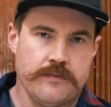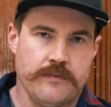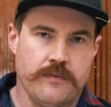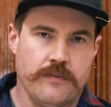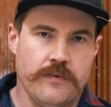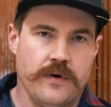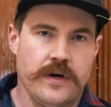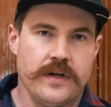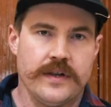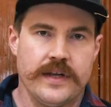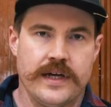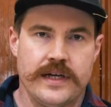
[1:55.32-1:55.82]

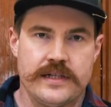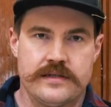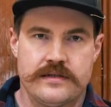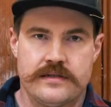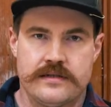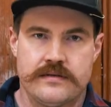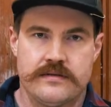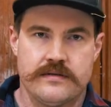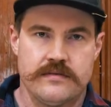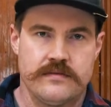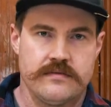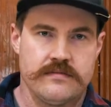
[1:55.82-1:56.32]
One
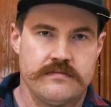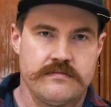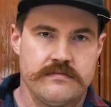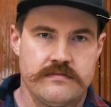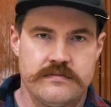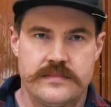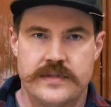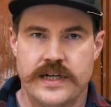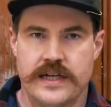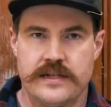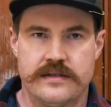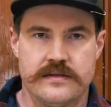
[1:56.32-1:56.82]
that's
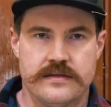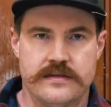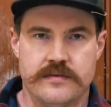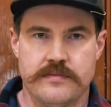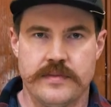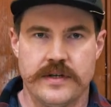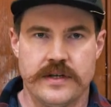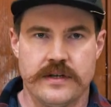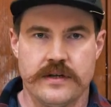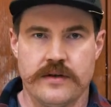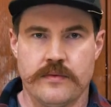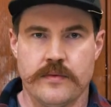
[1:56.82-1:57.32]
tends to
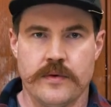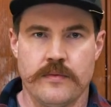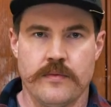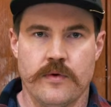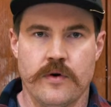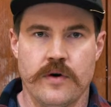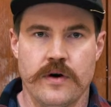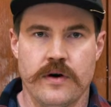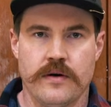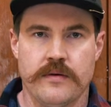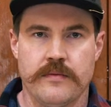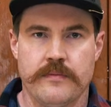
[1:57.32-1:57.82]
be a little bit
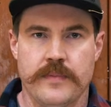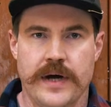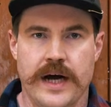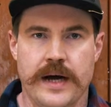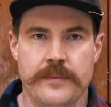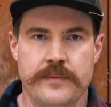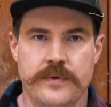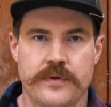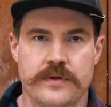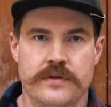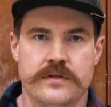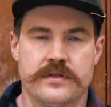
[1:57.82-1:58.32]
more
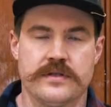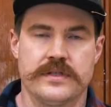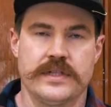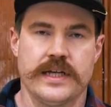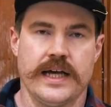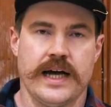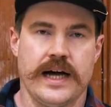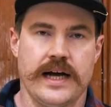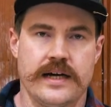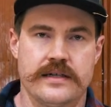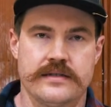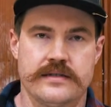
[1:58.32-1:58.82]
popular is the
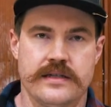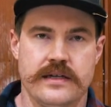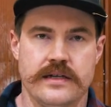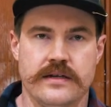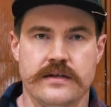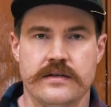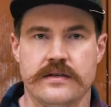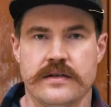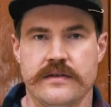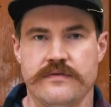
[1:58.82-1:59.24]
oxtail.